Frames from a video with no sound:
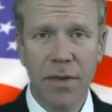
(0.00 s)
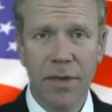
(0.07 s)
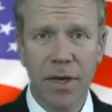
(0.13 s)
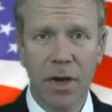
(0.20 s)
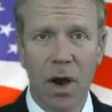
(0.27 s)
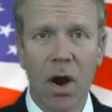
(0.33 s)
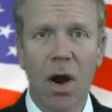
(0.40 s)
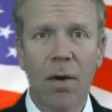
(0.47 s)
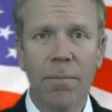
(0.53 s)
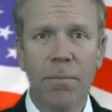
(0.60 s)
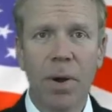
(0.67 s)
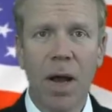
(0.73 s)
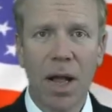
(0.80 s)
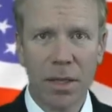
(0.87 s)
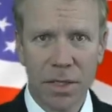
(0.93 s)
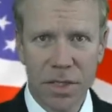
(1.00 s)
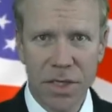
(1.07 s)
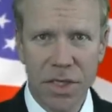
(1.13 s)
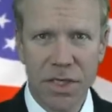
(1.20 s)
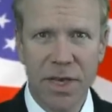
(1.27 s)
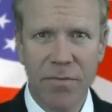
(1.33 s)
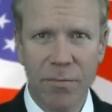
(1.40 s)
that our
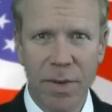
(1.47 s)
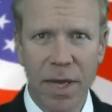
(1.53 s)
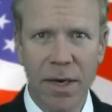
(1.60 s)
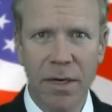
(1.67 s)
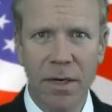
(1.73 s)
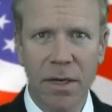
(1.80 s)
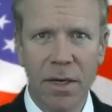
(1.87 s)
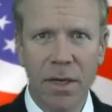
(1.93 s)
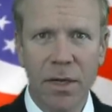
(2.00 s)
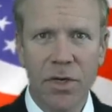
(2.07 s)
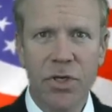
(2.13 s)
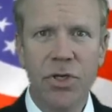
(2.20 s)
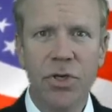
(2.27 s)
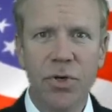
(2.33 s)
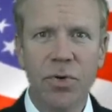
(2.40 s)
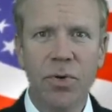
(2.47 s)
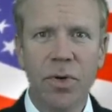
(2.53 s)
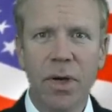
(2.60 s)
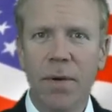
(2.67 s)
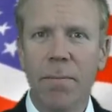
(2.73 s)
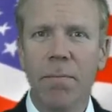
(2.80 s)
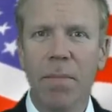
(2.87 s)
policies have been
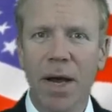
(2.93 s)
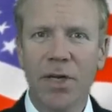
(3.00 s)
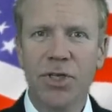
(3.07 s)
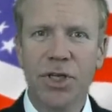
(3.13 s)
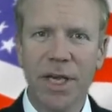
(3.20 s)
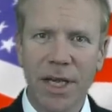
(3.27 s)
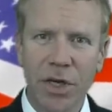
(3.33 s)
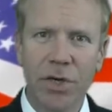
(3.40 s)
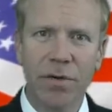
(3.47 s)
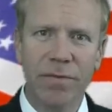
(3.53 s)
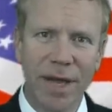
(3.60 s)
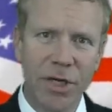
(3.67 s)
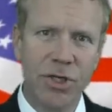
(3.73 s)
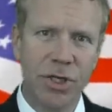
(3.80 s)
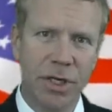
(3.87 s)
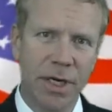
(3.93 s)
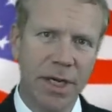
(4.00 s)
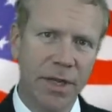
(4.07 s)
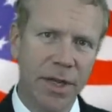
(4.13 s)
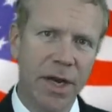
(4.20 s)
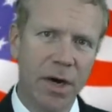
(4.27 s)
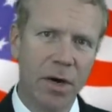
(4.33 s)
too much intervention
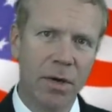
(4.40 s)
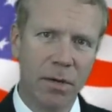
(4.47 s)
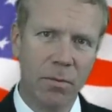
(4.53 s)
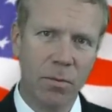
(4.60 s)
in their